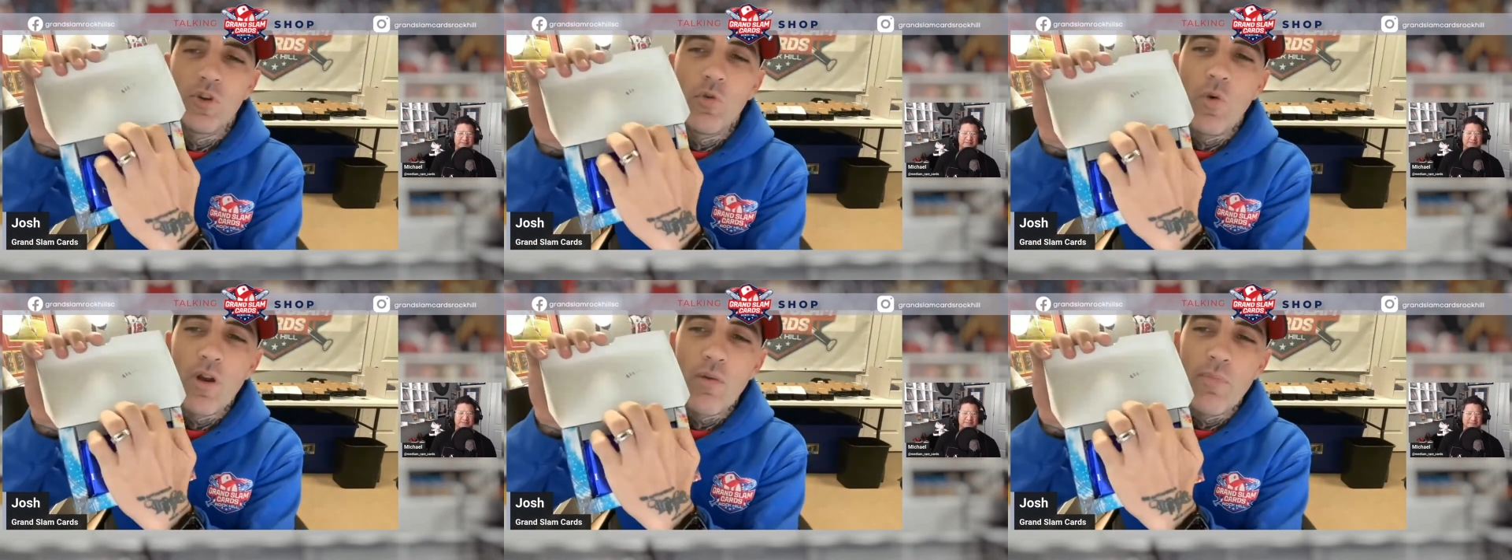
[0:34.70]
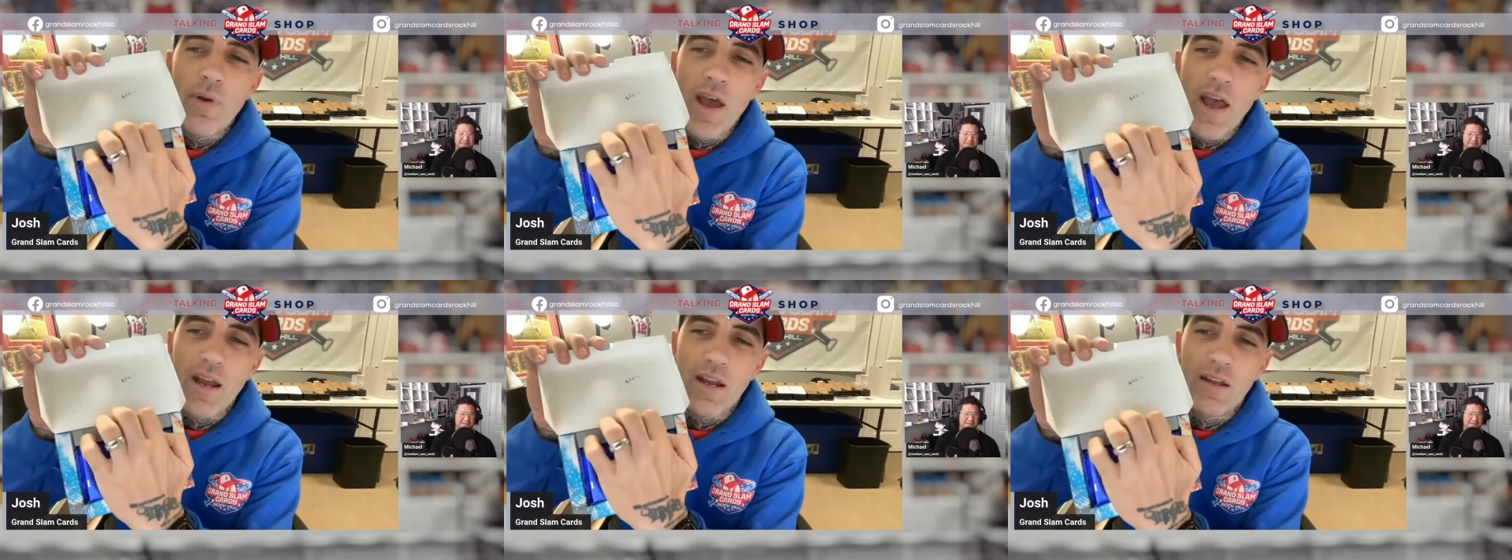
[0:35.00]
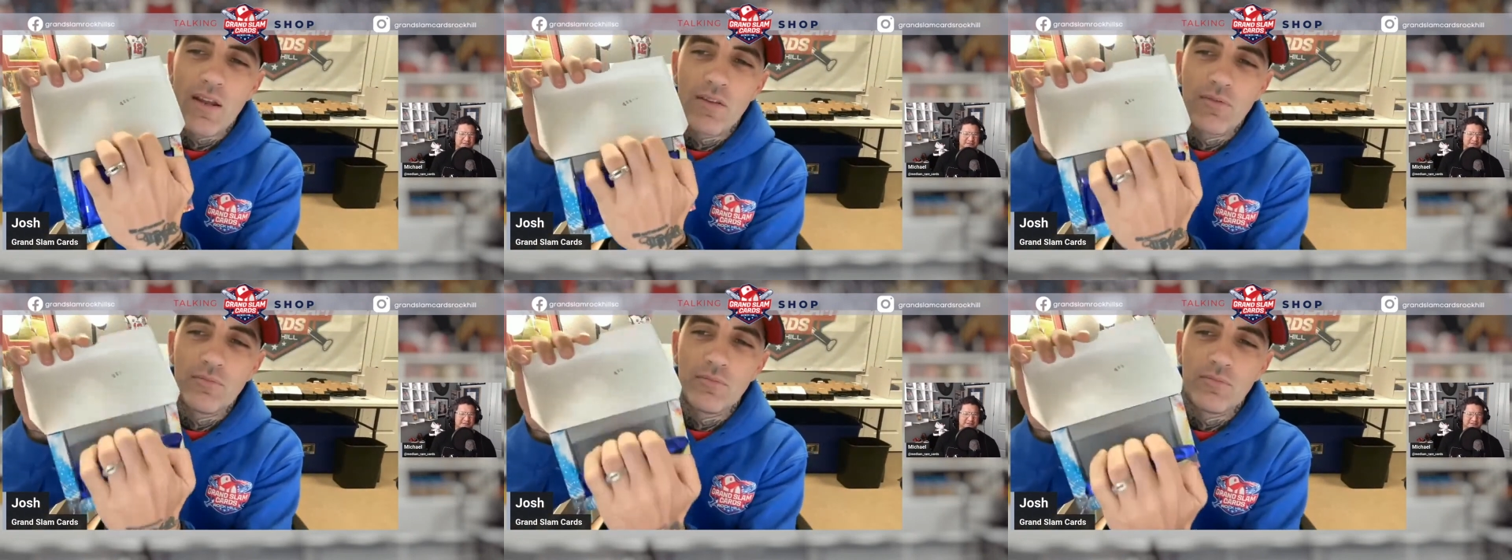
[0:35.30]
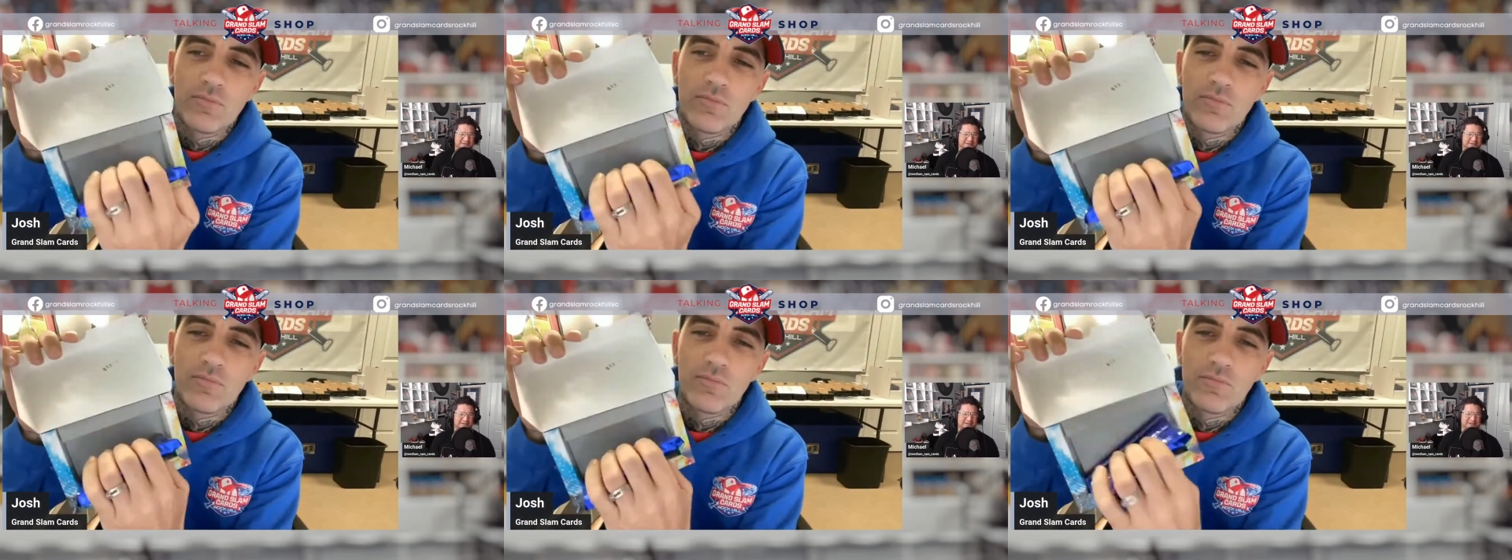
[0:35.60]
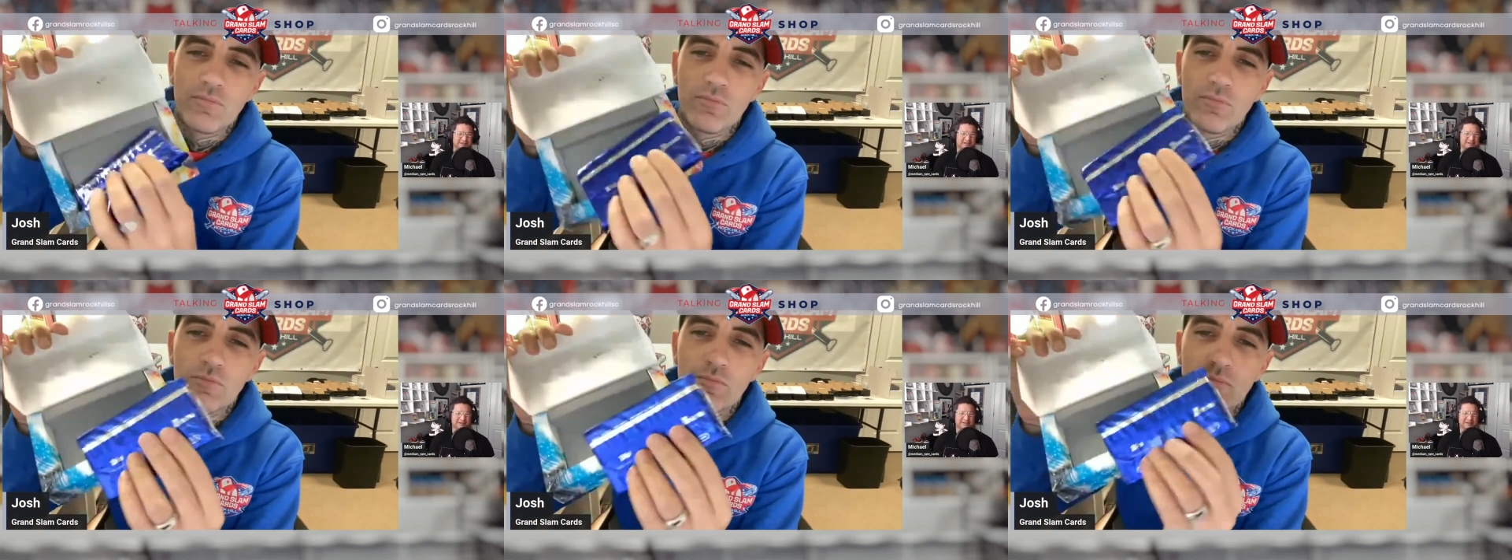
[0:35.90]
One pack.
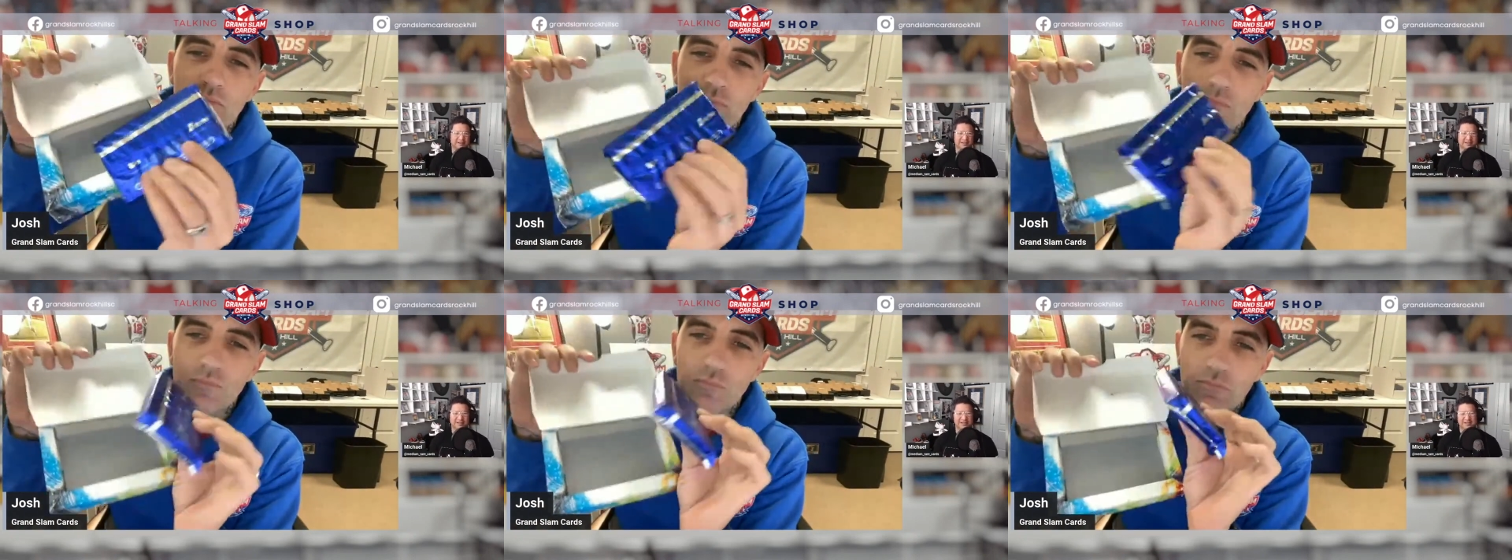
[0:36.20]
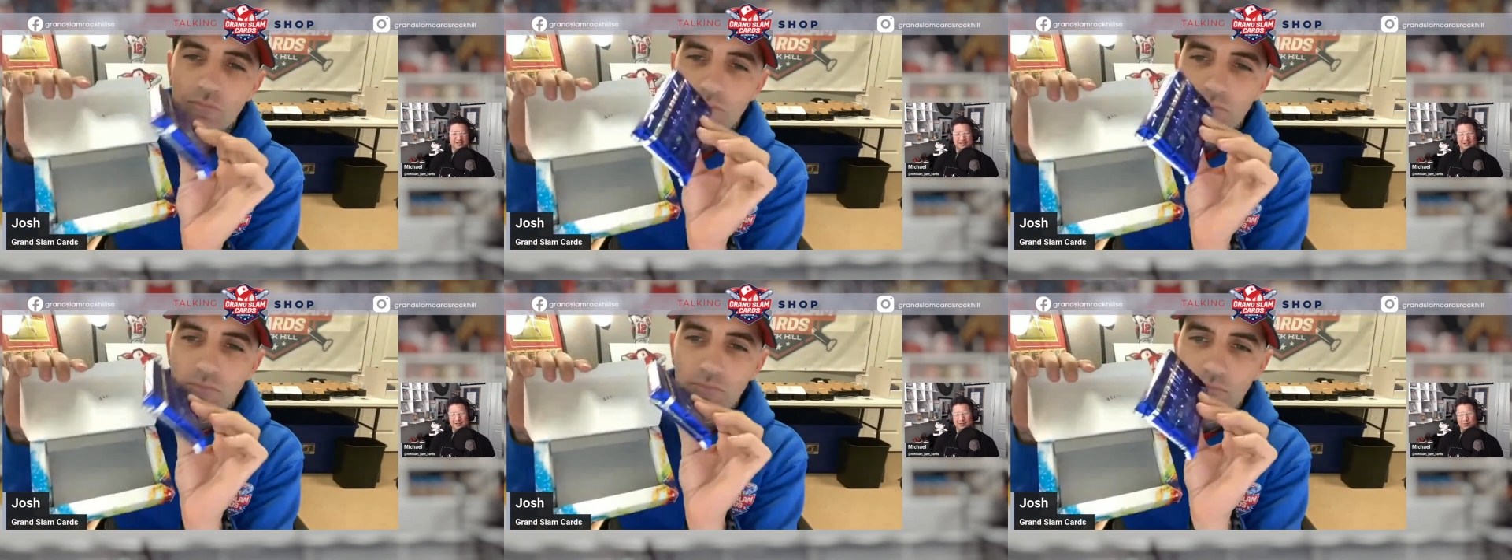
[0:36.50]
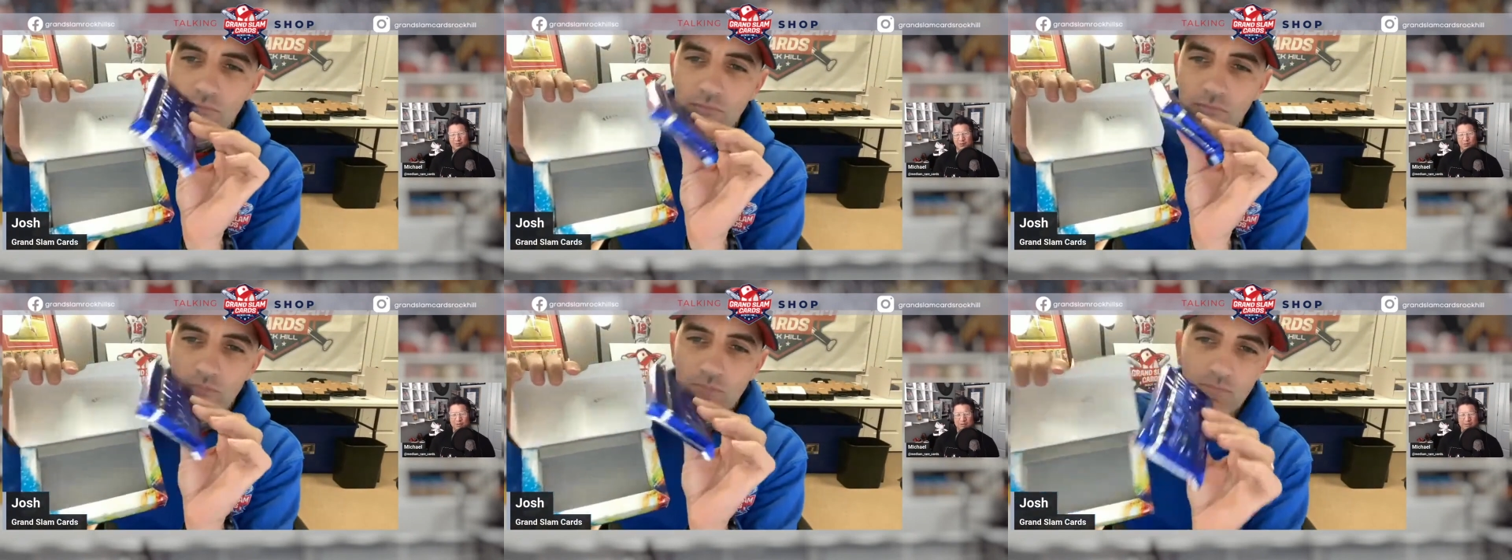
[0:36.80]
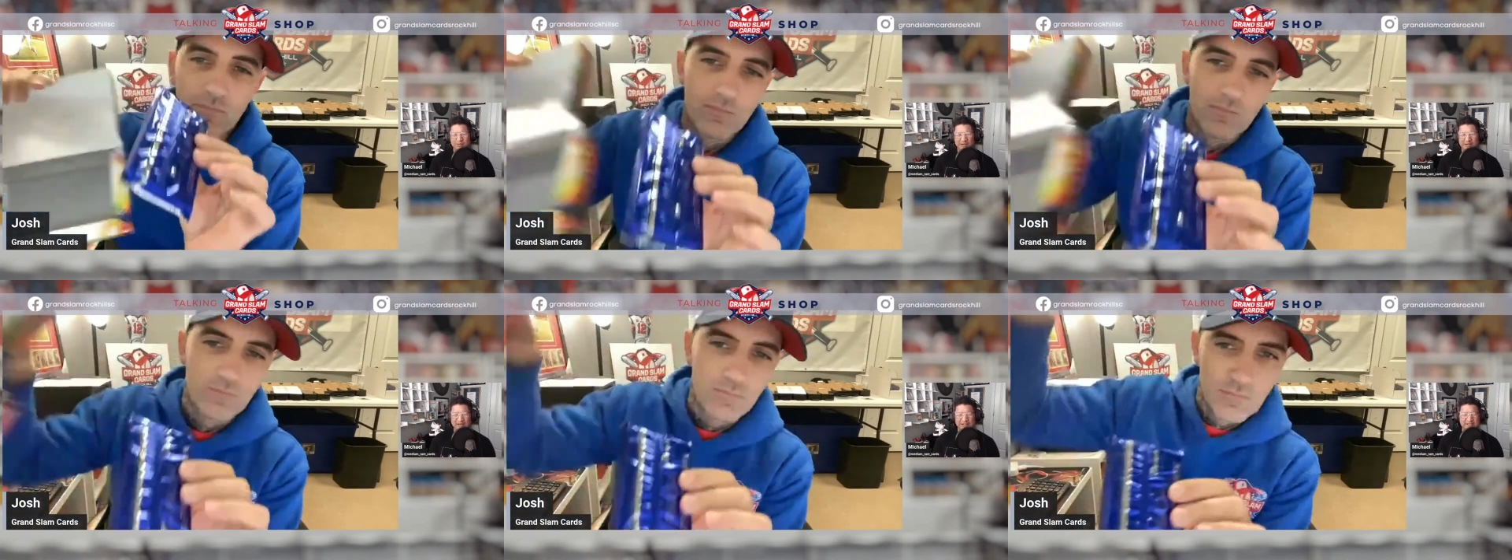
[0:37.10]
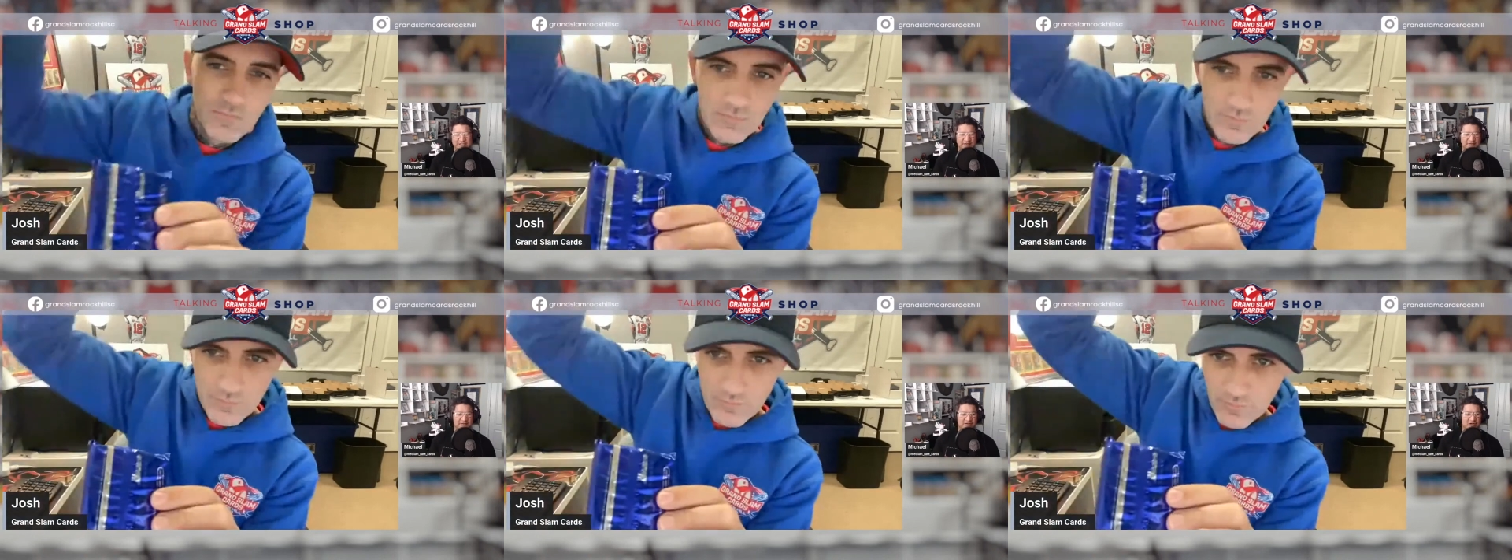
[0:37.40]
One pack,
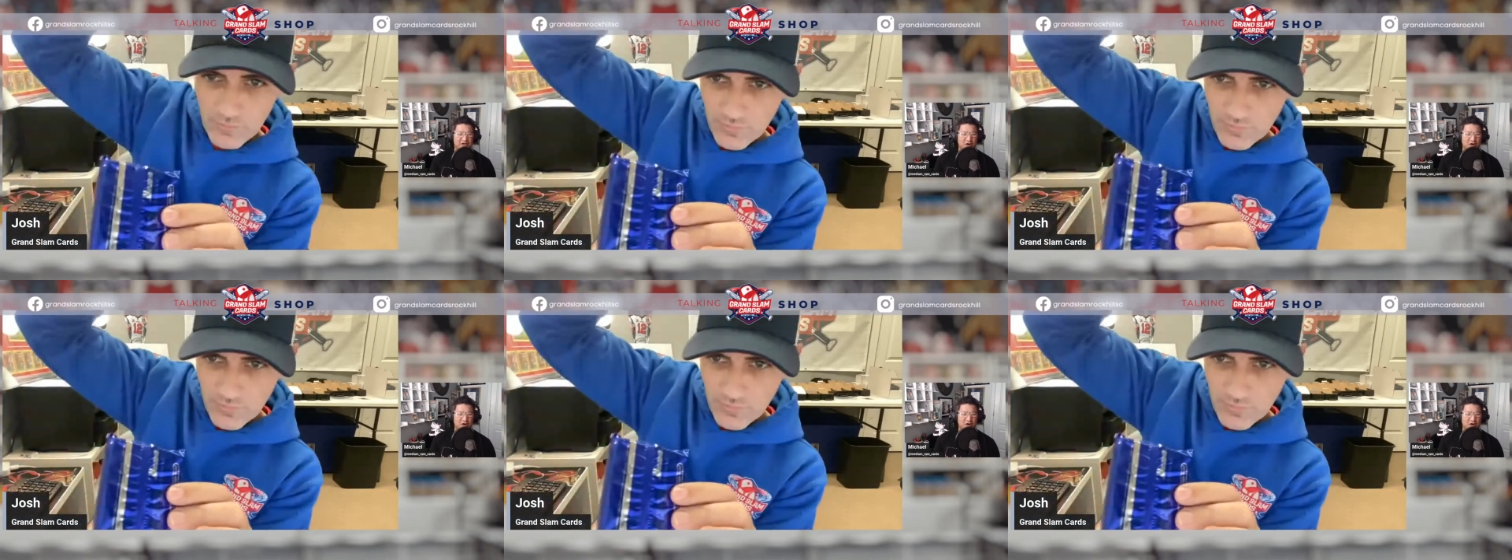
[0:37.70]
seven